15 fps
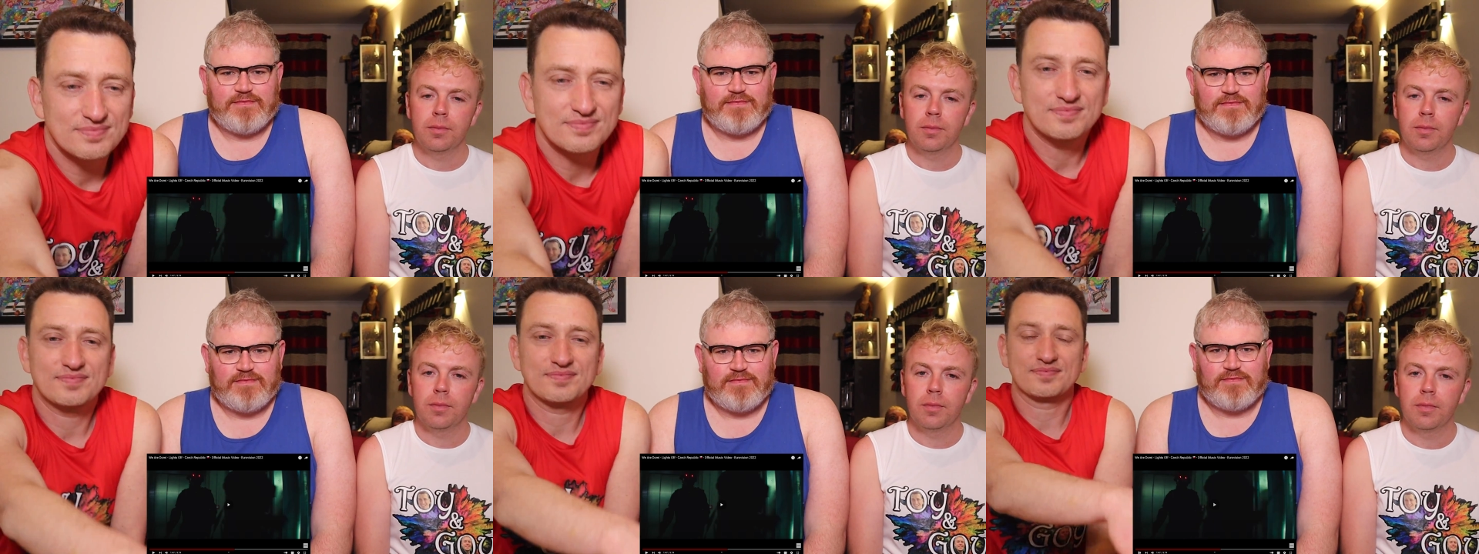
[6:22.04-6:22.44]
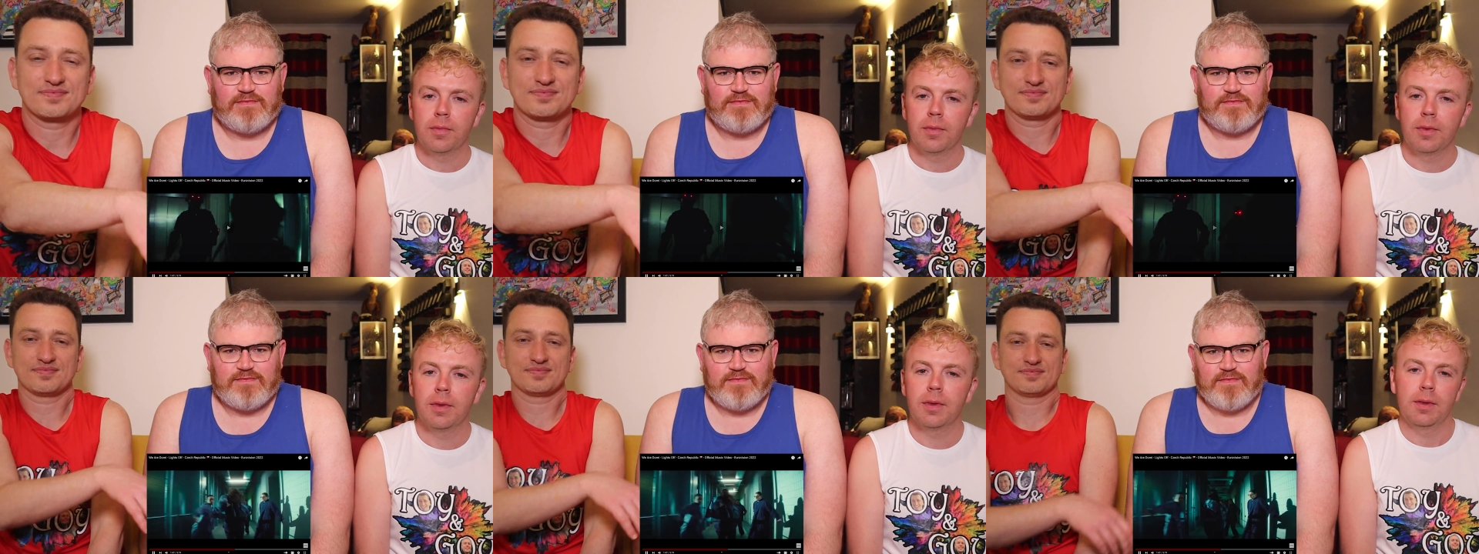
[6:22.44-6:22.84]
Speaker 1: Yeah.
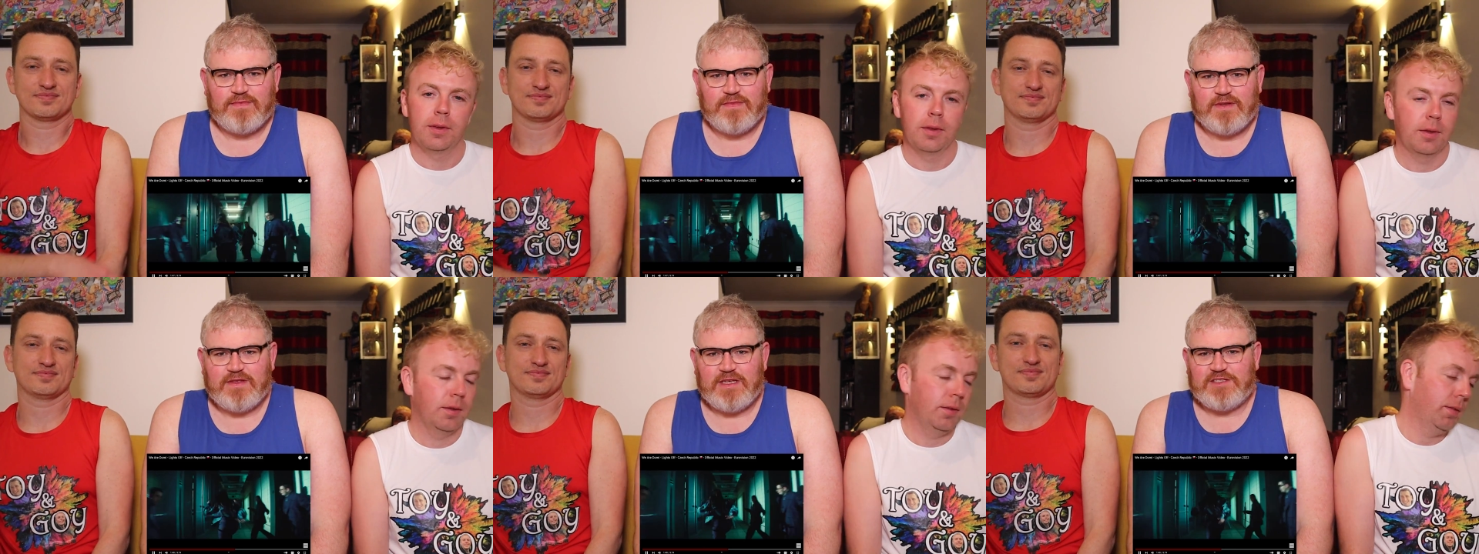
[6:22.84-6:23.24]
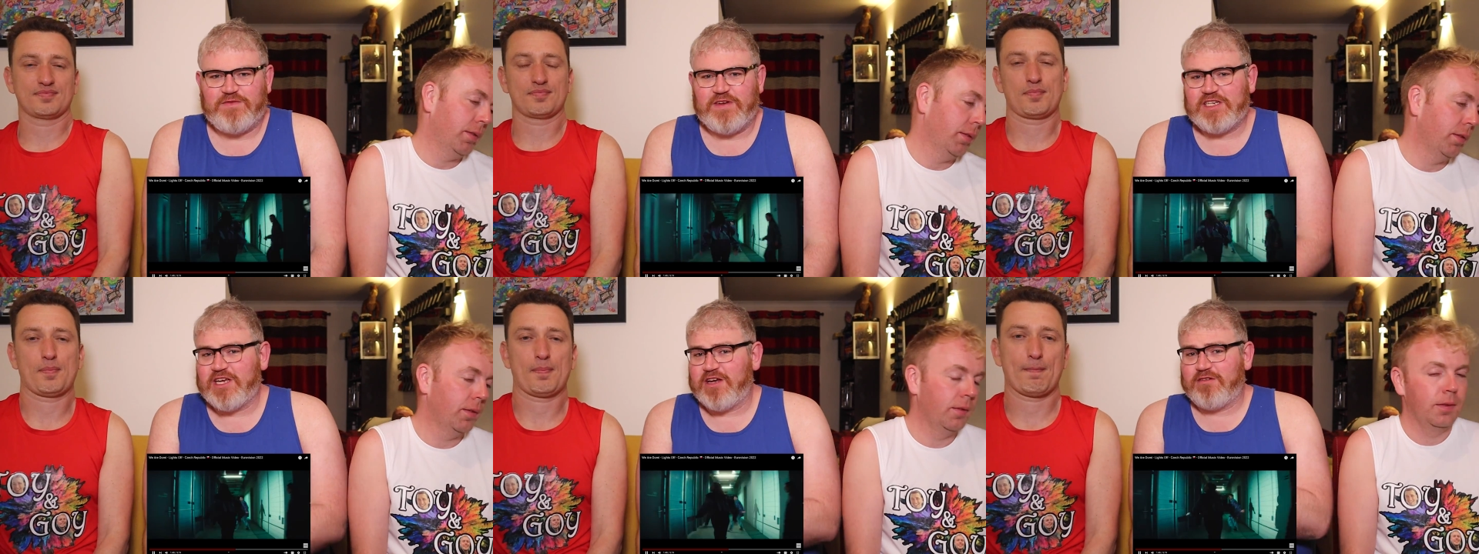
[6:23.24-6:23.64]
This
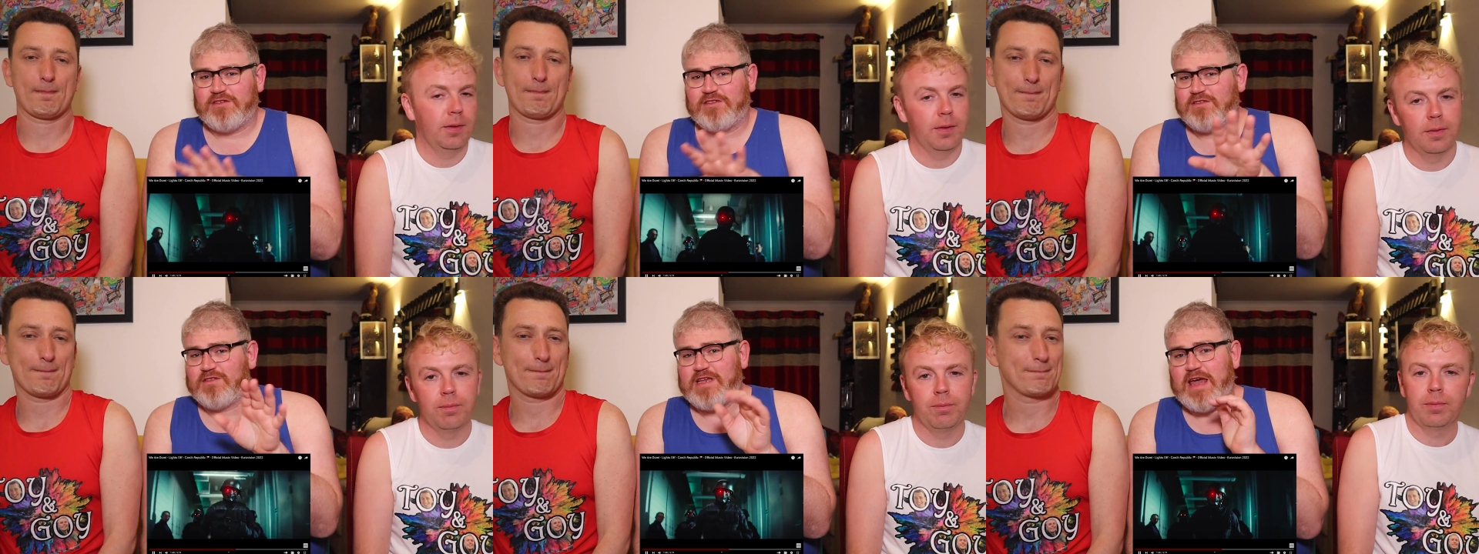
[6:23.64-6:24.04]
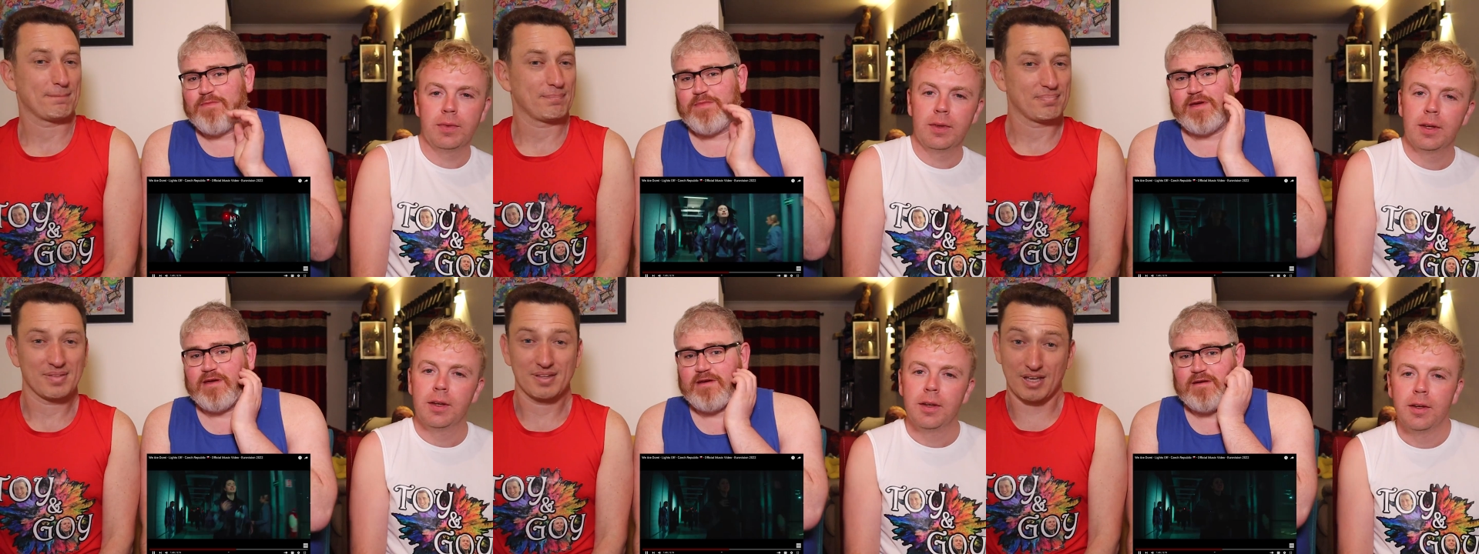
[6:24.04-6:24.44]
video is
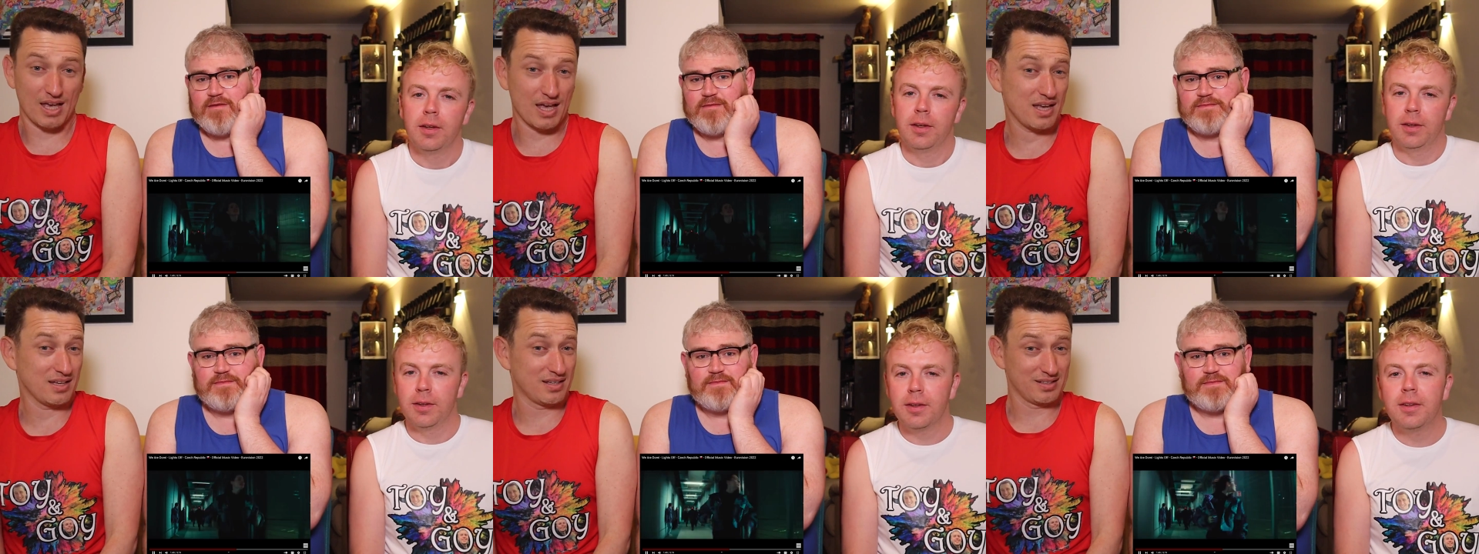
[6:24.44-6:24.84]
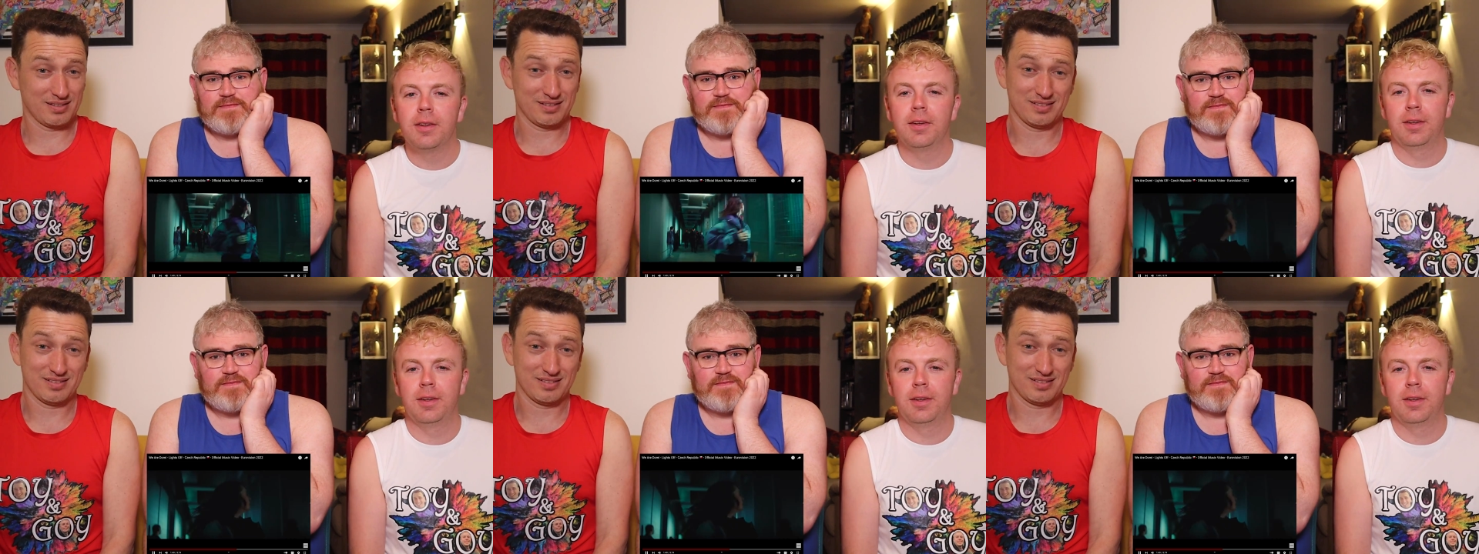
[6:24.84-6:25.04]
epic. Yeah.